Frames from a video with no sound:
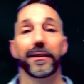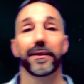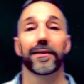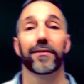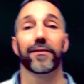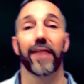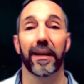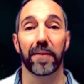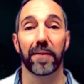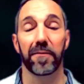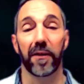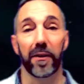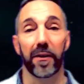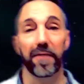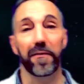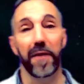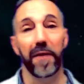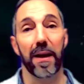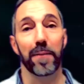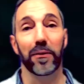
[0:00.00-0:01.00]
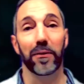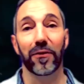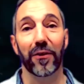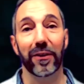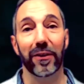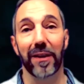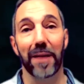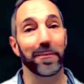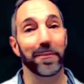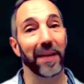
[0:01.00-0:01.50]
It's like a very famous
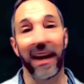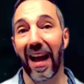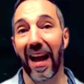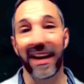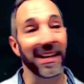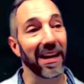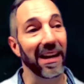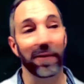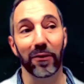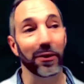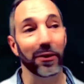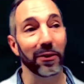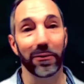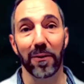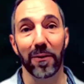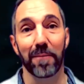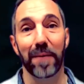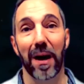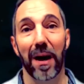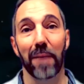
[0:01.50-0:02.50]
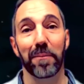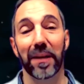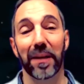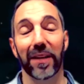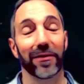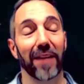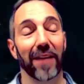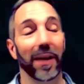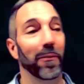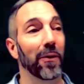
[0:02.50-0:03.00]
club that I never knew about
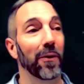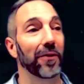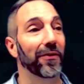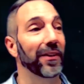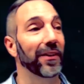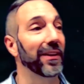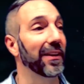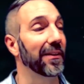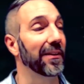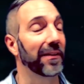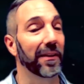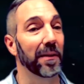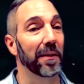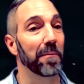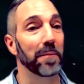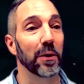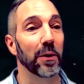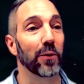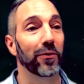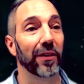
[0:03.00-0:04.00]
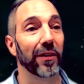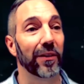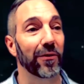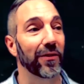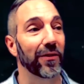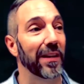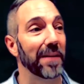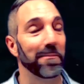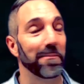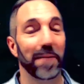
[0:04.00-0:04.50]
because I wasn't into the music
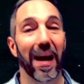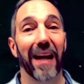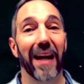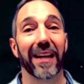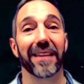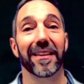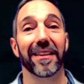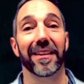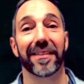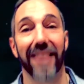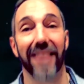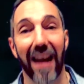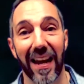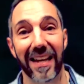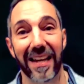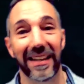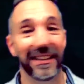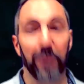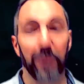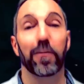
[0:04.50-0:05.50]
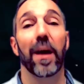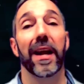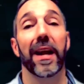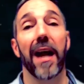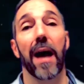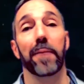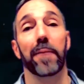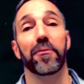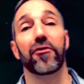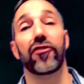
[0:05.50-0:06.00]
scene back in the day. But Red
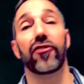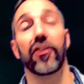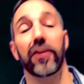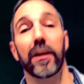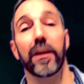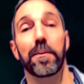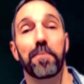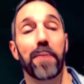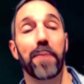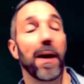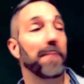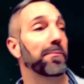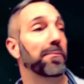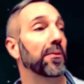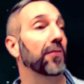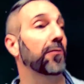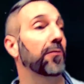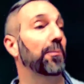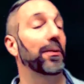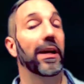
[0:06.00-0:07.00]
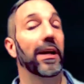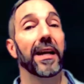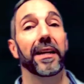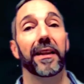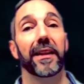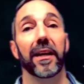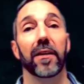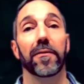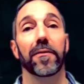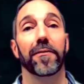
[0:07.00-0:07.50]
Hot Chili Peppers
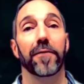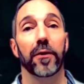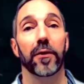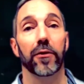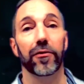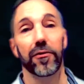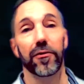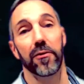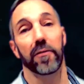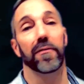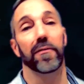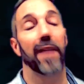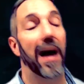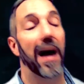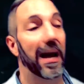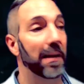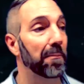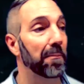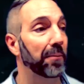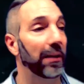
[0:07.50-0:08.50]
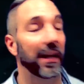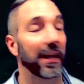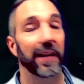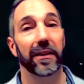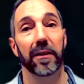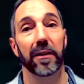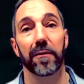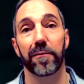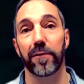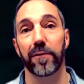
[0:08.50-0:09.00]
played there first, Nirvana played
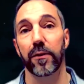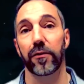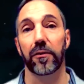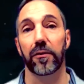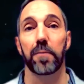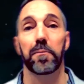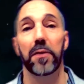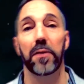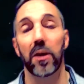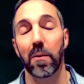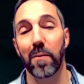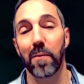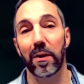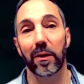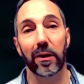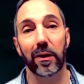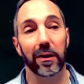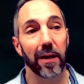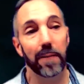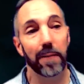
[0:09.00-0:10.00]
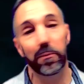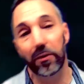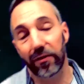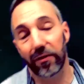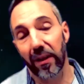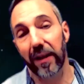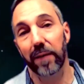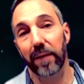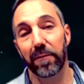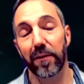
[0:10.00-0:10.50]
there first. The Pyramid Club was
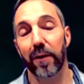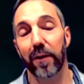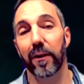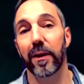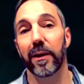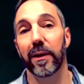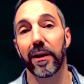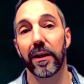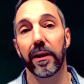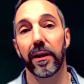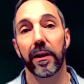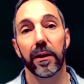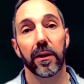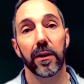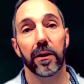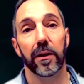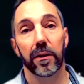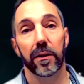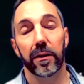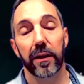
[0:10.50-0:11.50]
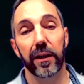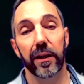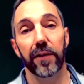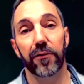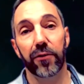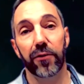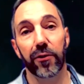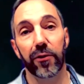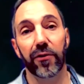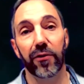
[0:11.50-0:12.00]
like a very
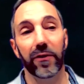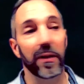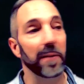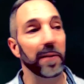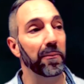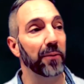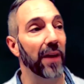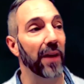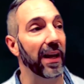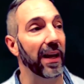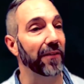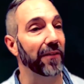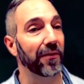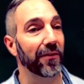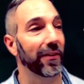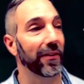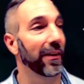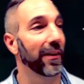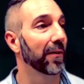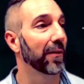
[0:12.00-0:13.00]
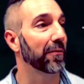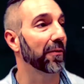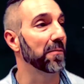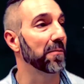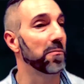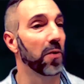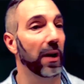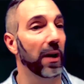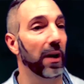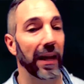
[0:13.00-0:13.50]
interesting place
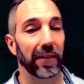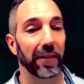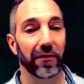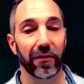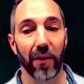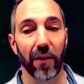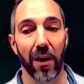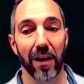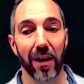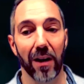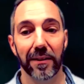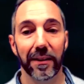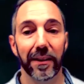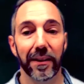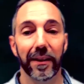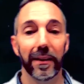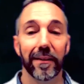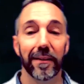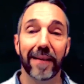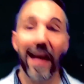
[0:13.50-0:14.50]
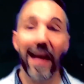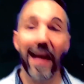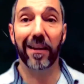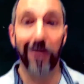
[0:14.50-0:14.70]
from what I saw. They